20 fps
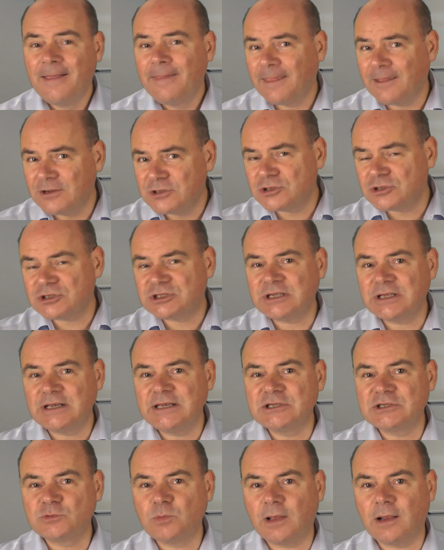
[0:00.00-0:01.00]
Now,
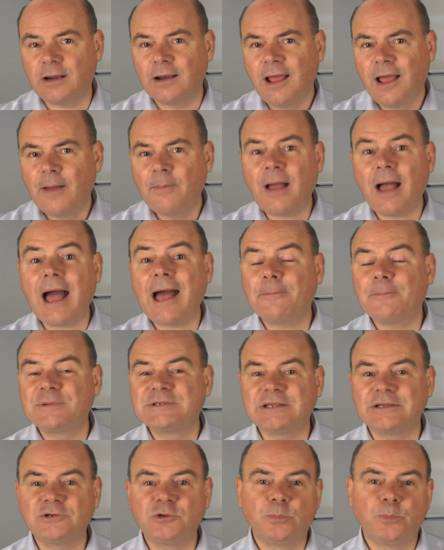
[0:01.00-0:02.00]
interestingly as well, about
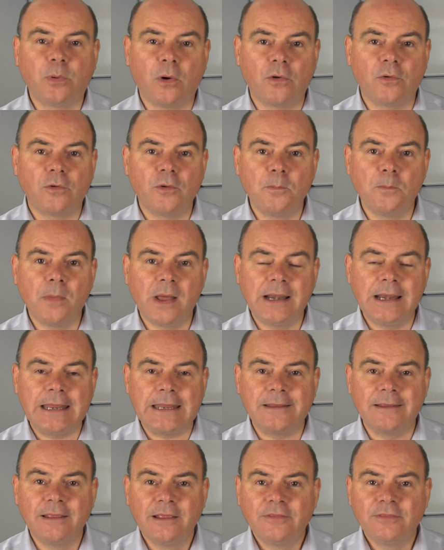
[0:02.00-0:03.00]
appetite to borrow
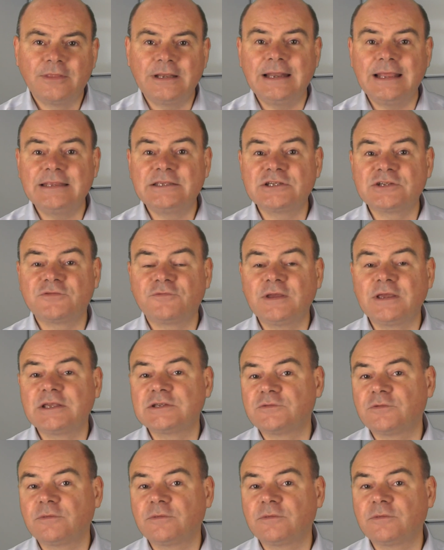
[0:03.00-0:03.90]
money, the latest figures